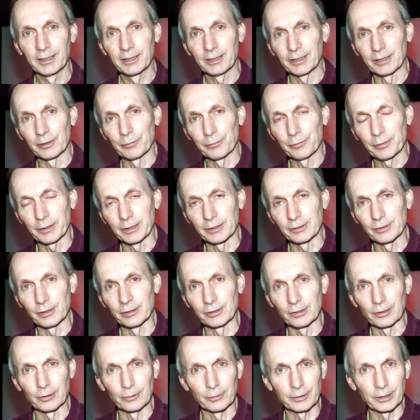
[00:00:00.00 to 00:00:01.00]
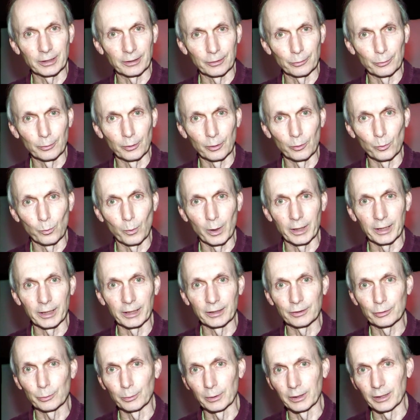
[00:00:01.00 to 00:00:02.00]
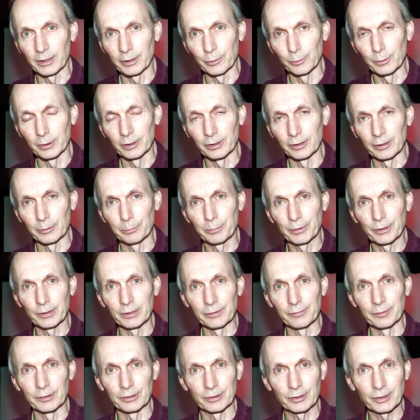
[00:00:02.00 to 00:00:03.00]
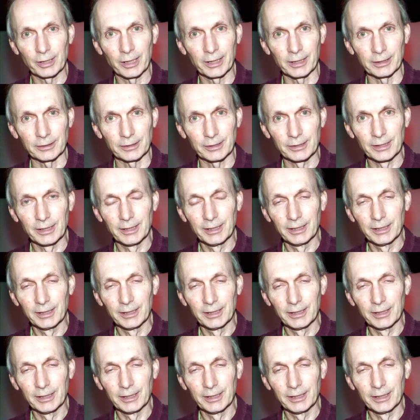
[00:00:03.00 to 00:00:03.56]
Their faces are looking the wrong way to where they were in the previous cut.